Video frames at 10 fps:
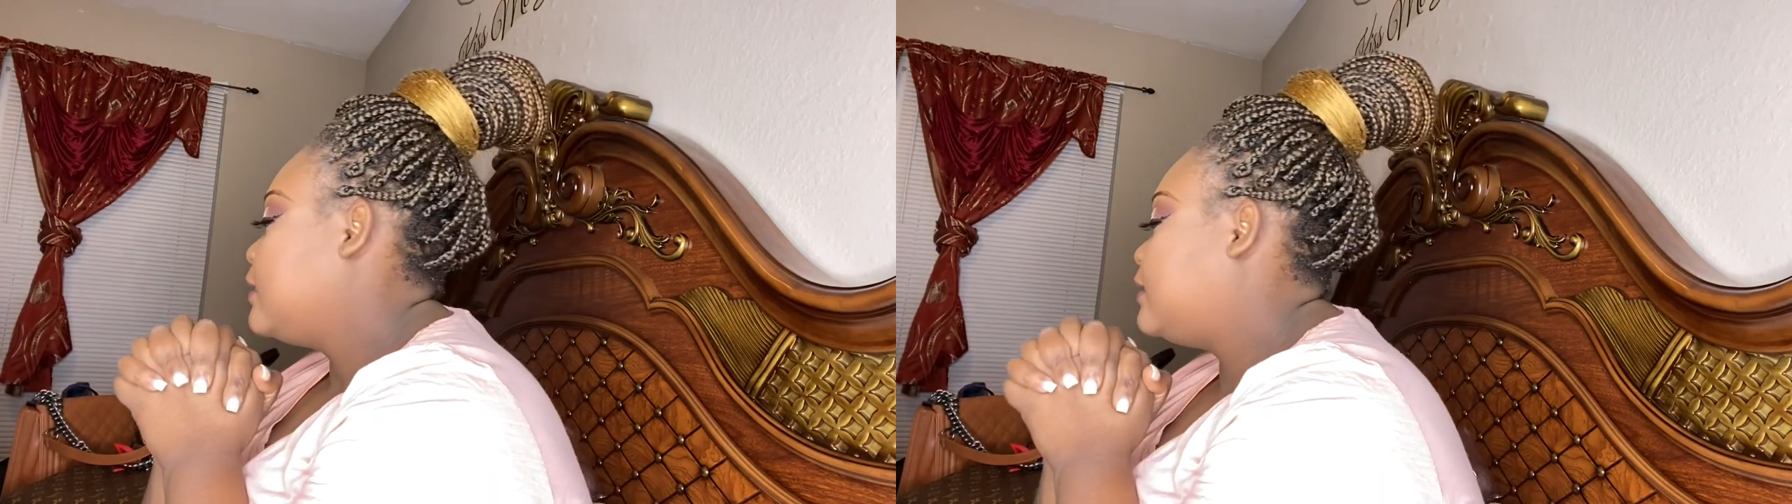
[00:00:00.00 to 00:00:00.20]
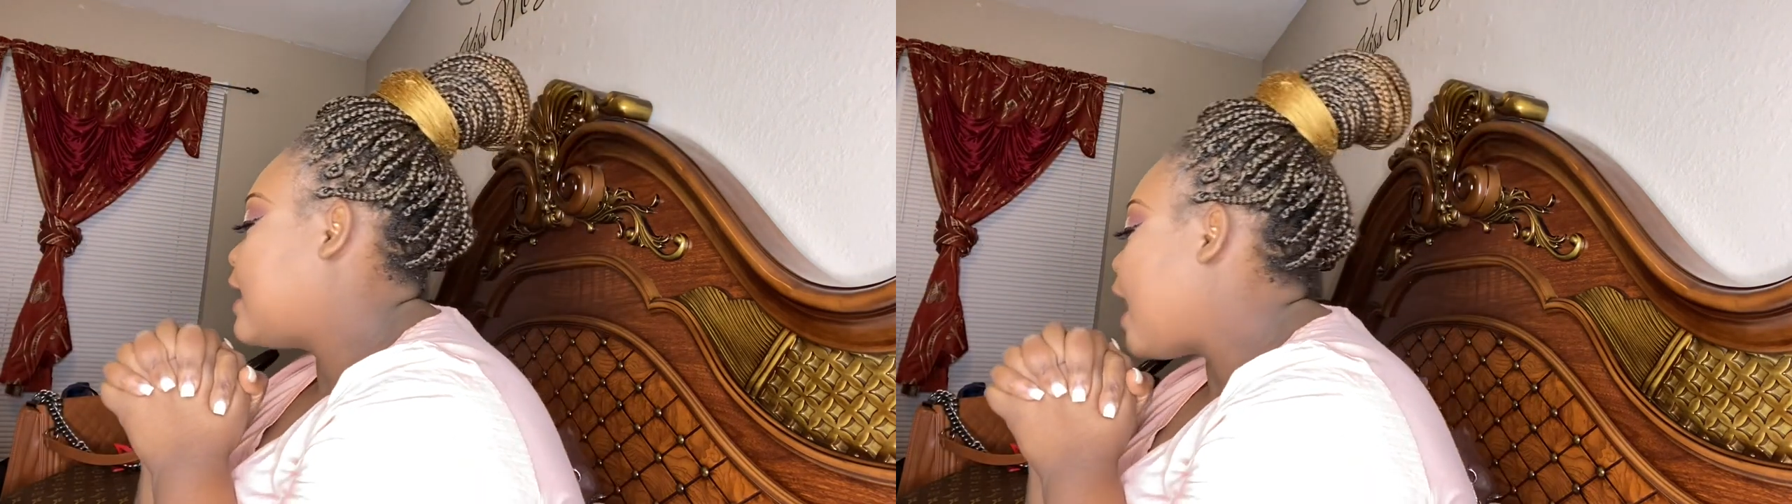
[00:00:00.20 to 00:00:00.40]

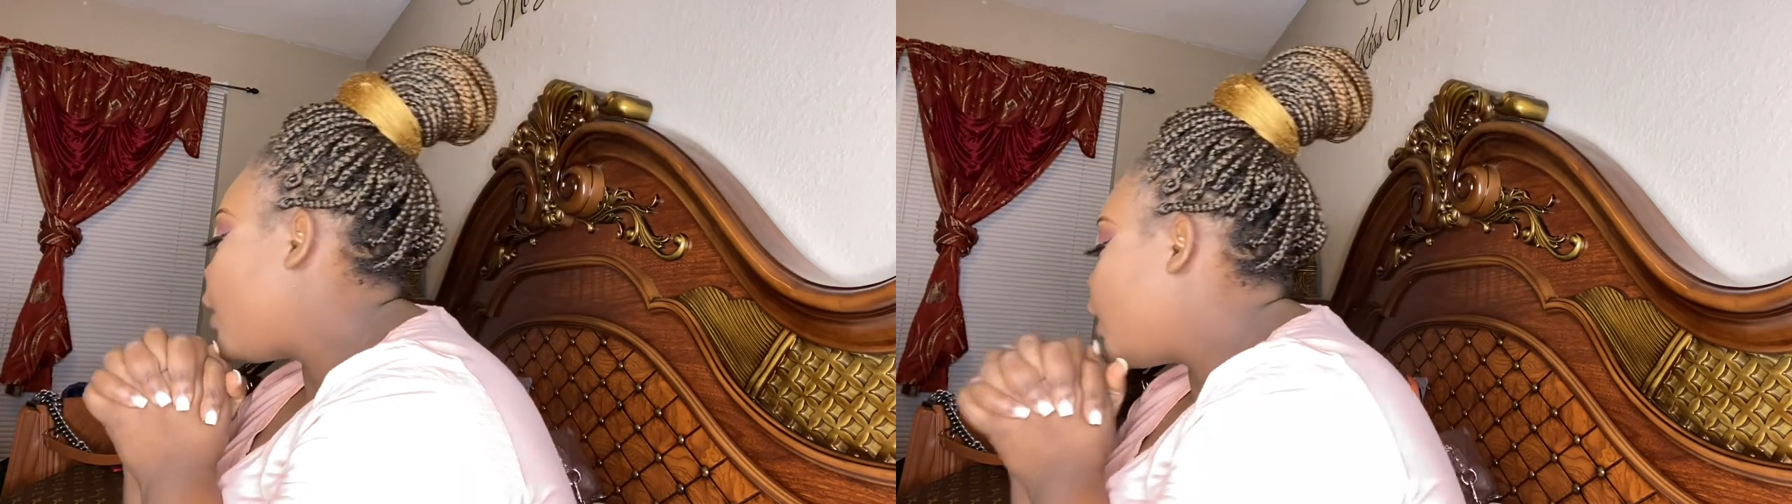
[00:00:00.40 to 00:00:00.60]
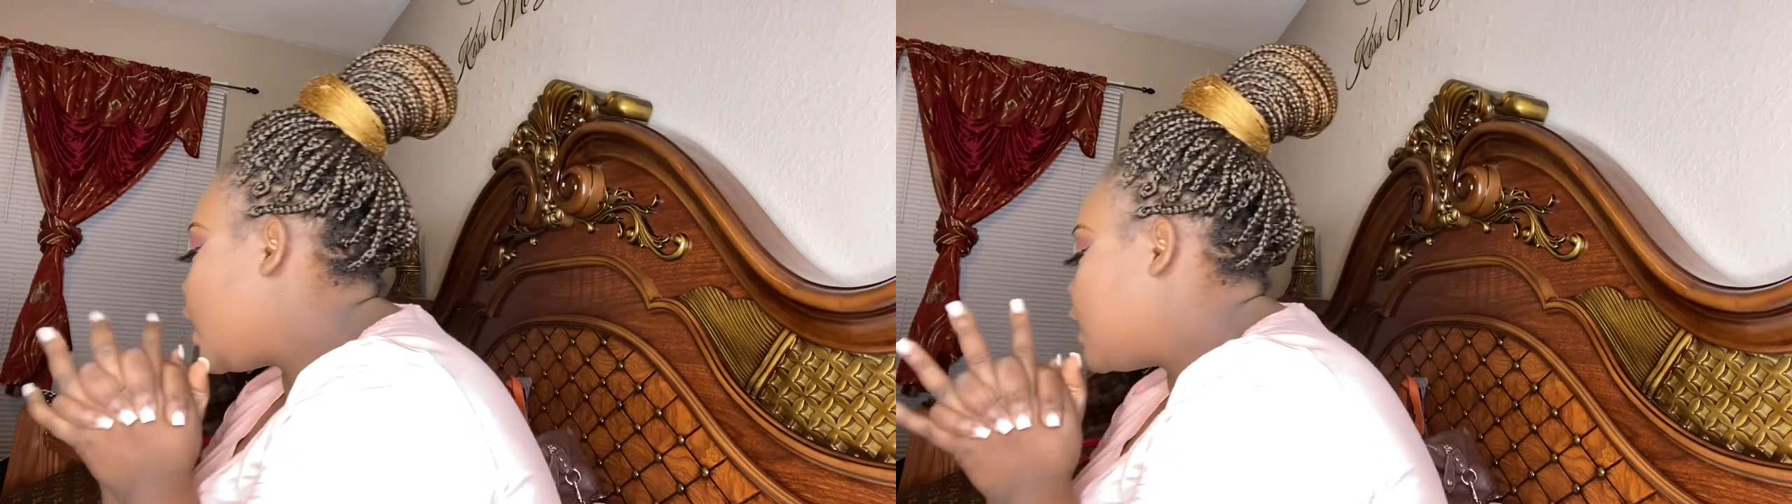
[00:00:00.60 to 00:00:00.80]
That
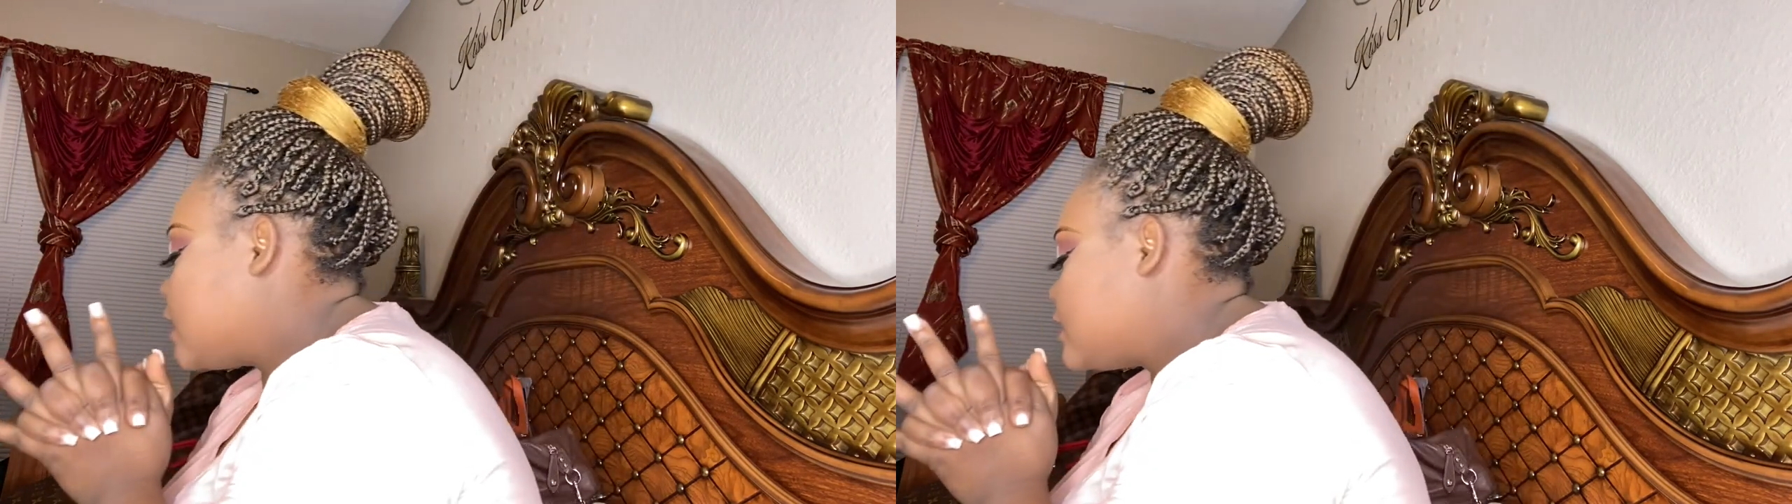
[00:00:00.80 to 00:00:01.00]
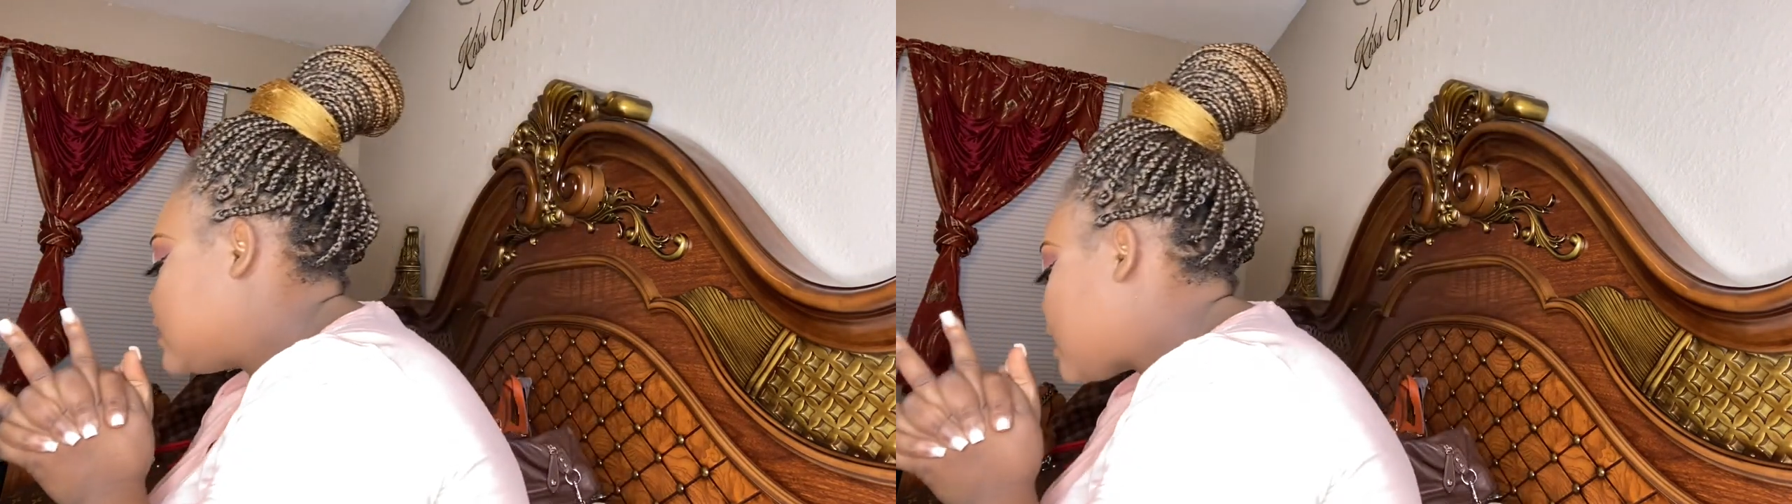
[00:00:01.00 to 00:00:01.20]

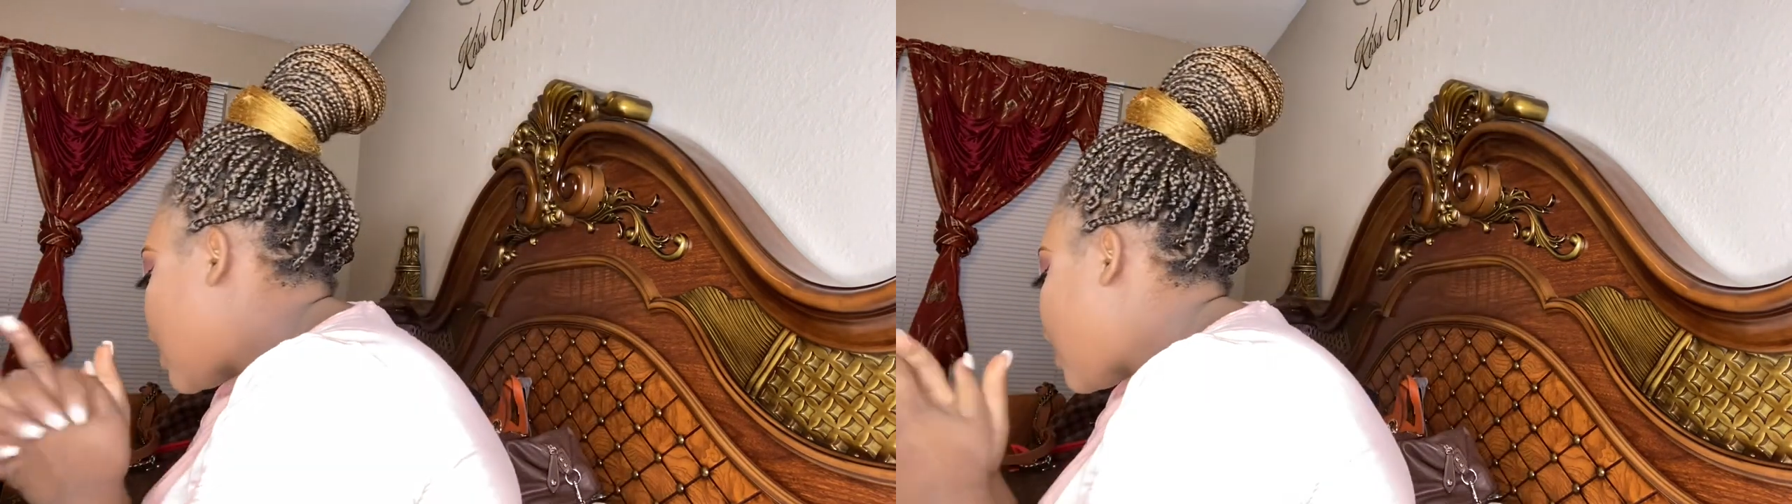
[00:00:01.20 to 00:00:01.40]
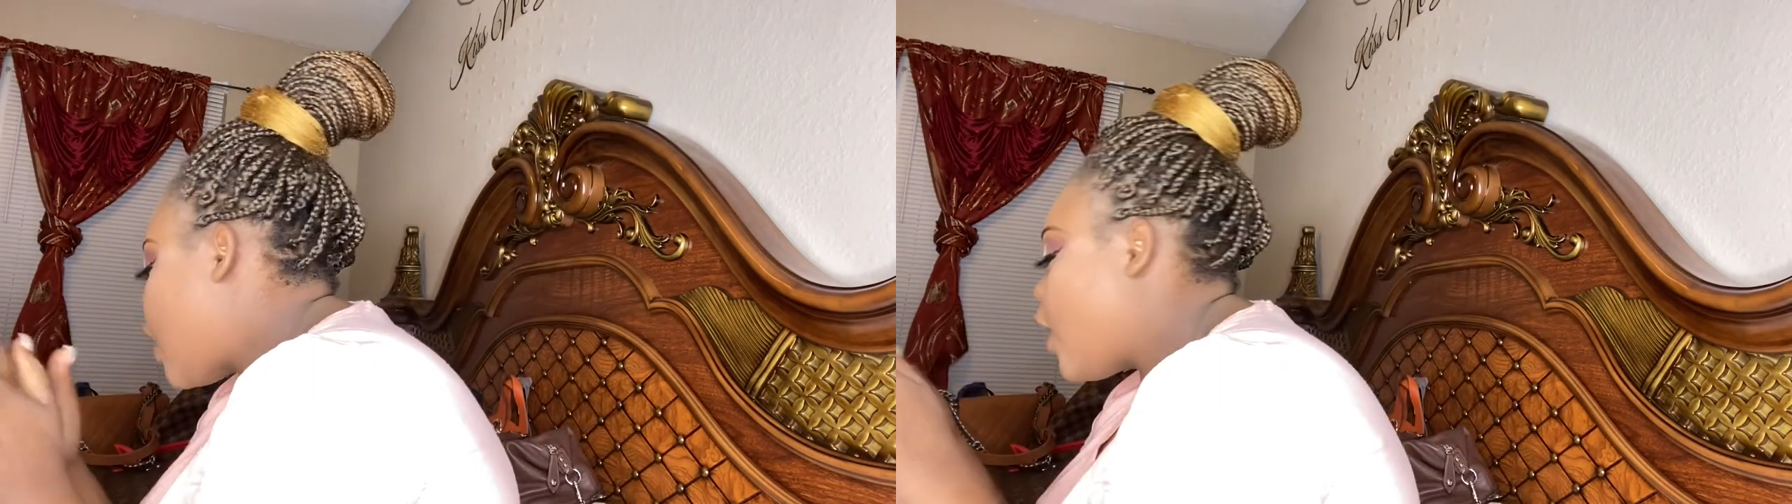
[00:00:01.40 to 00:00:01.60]
was
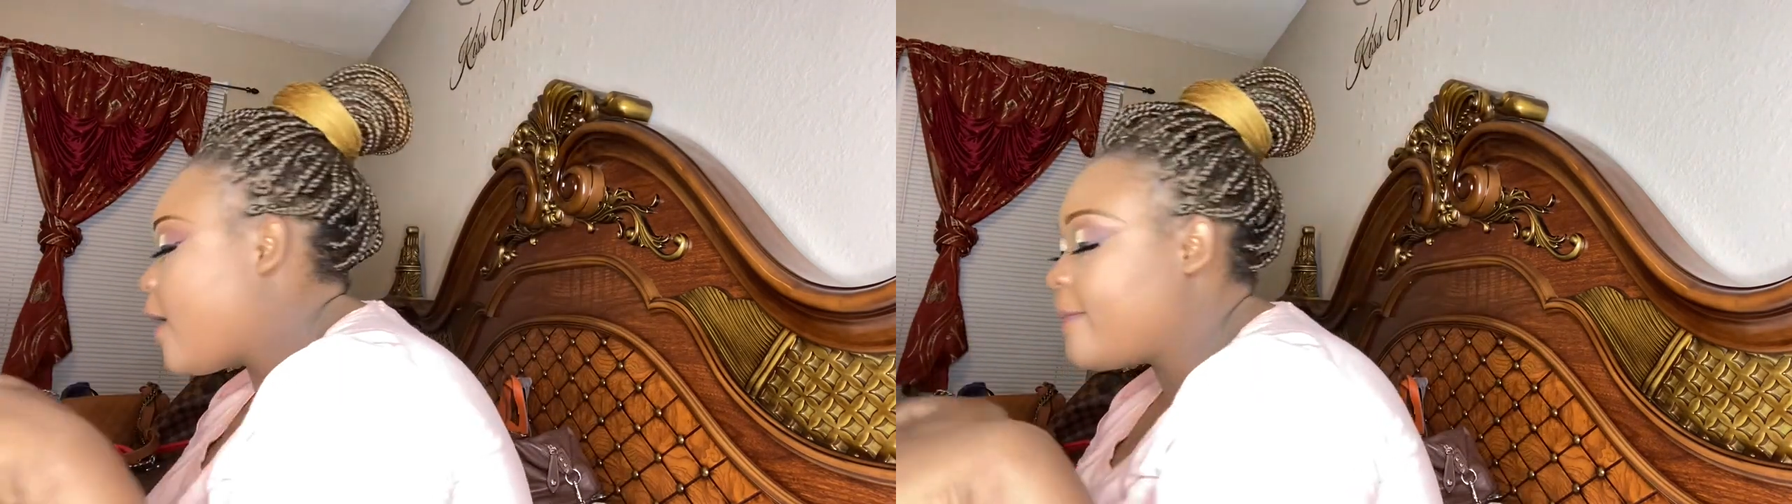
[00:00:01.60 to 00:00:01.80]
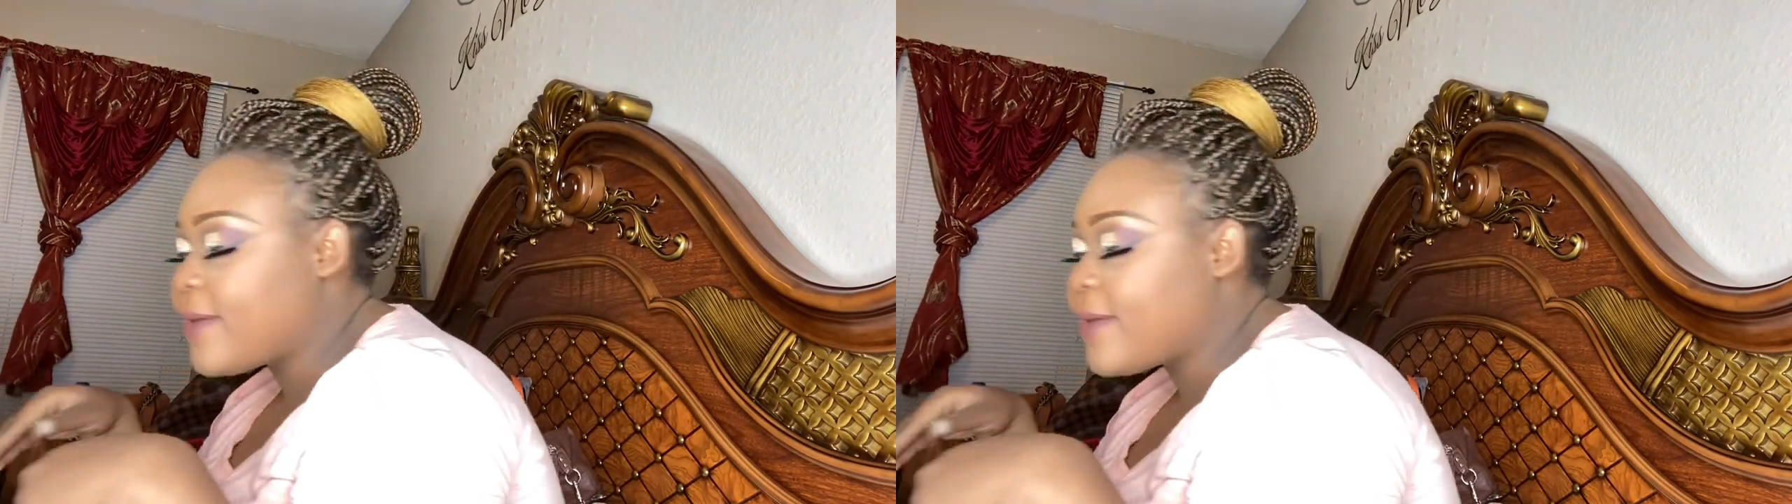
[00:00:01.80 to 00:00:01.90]
all